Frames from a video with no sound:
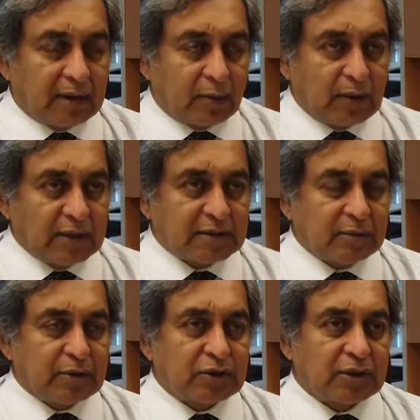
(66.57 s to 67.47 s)
There are ways
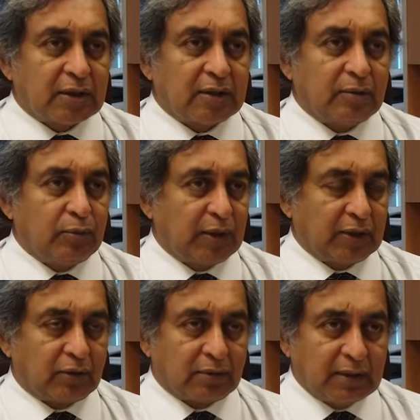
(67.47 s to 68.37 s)
in which uh, we
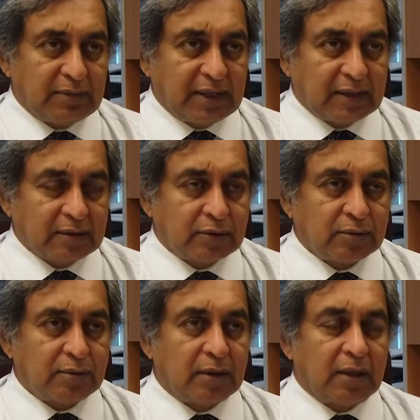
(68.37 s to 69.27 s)
can already begin
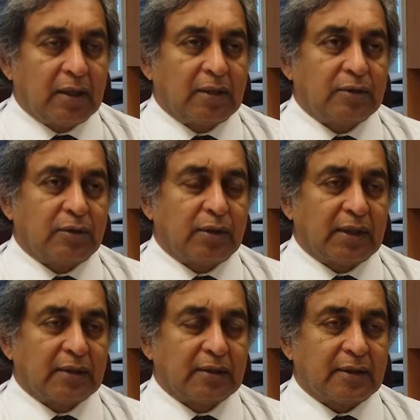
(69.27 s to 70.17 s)
to, to look
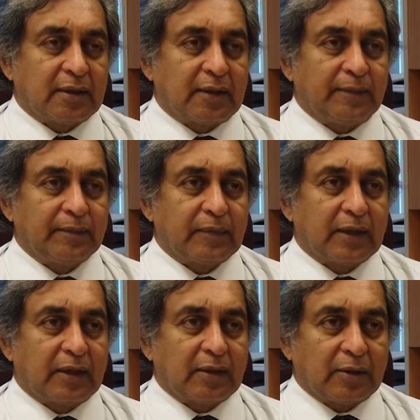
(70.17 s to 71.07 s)
at, um,
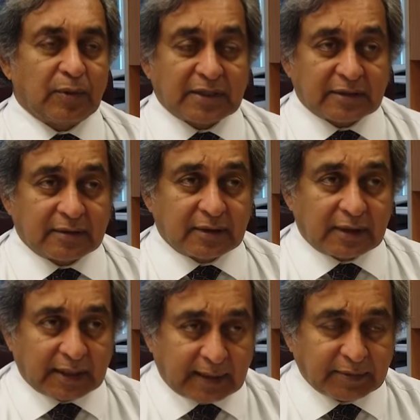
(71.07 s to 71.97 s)
at, at ways in,
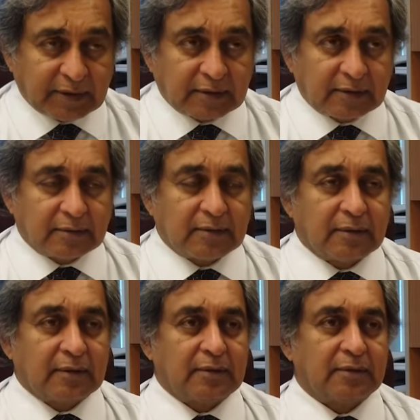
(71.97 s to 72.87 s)
in adapting
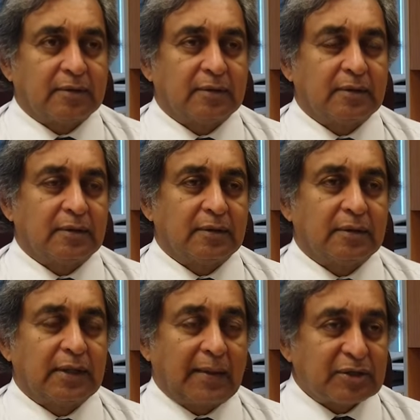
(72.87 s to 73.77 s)
to, to
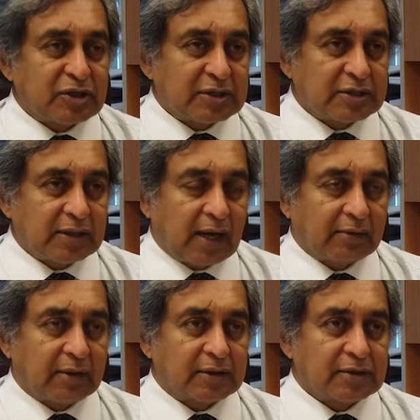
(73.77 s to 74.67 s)
climate change in the
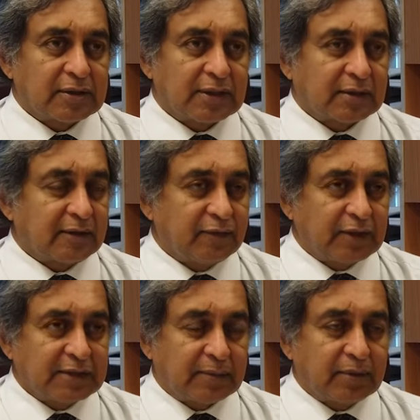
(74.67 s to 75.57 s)
agricultural sector, for
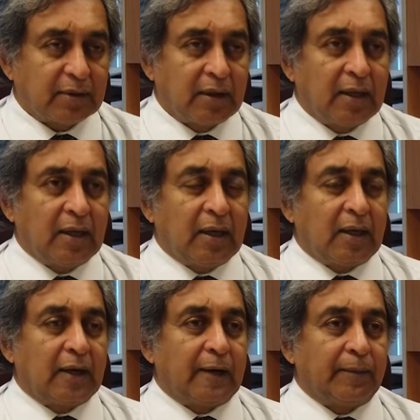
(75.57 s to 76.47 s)
example,
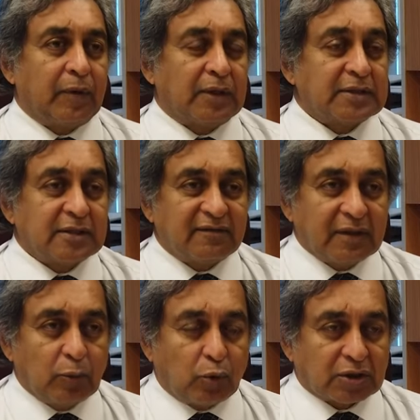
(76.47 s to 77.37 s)
um,
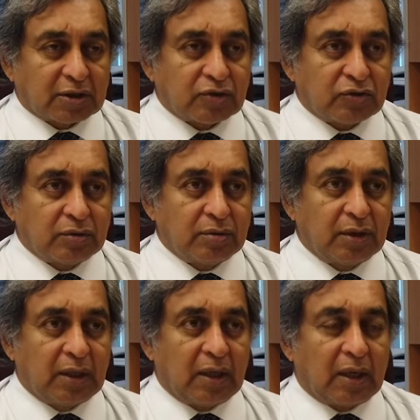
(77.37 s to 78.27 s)
conserving water
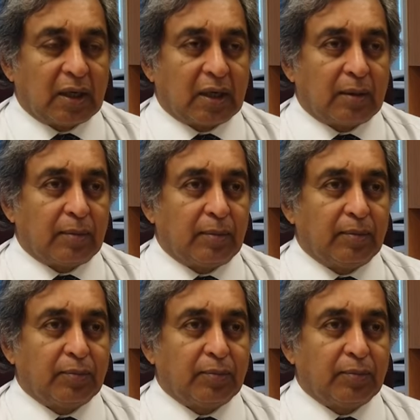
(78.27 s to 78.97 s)
through uh,